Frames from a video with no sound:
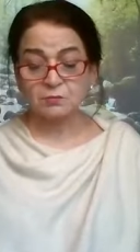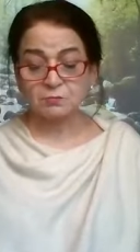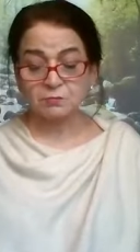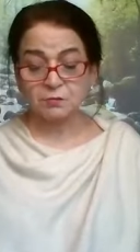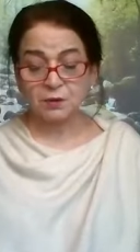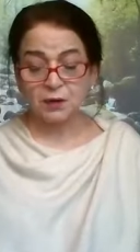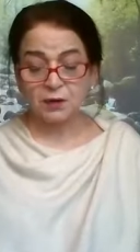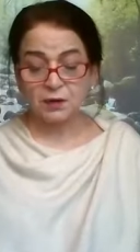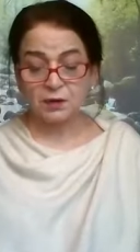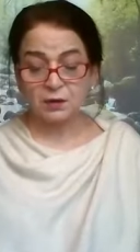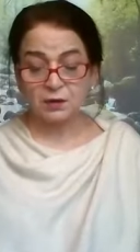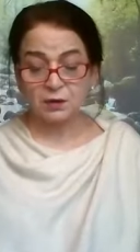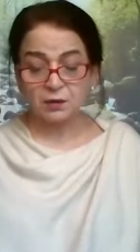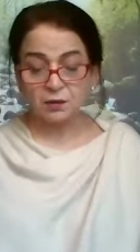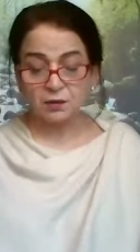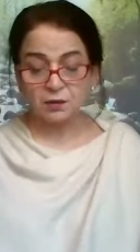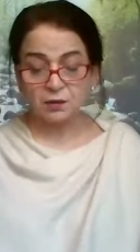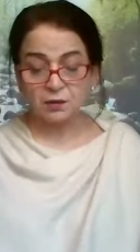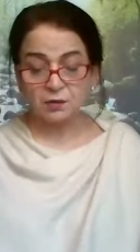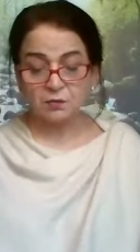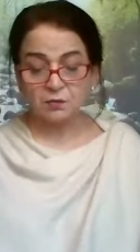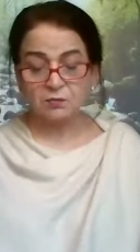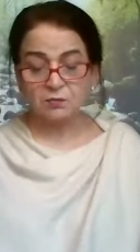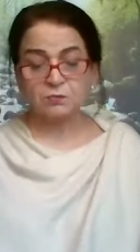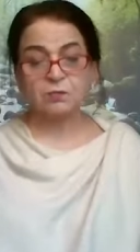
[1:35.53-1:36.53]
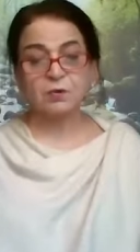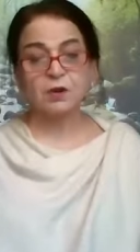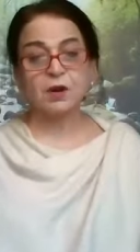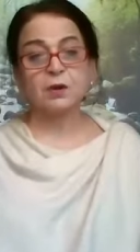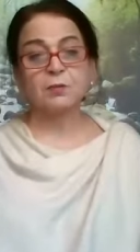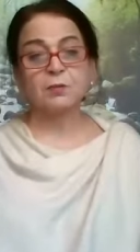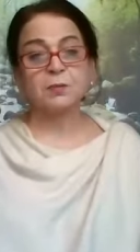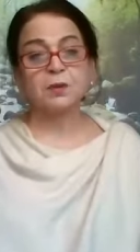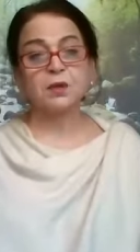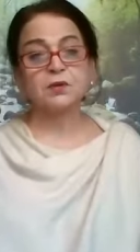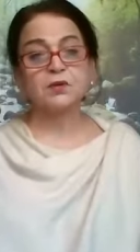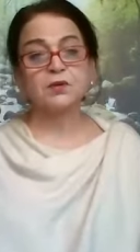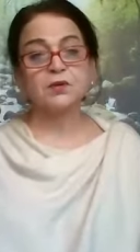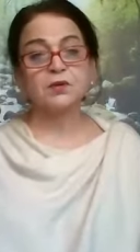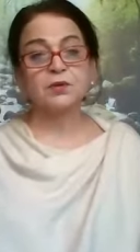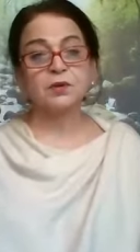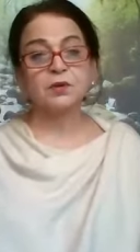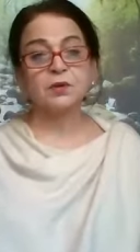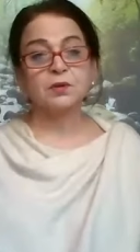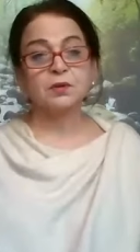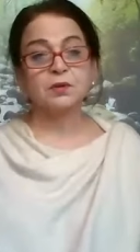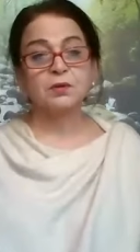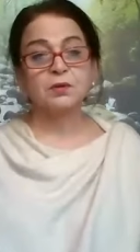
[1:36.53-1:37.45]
fed from it.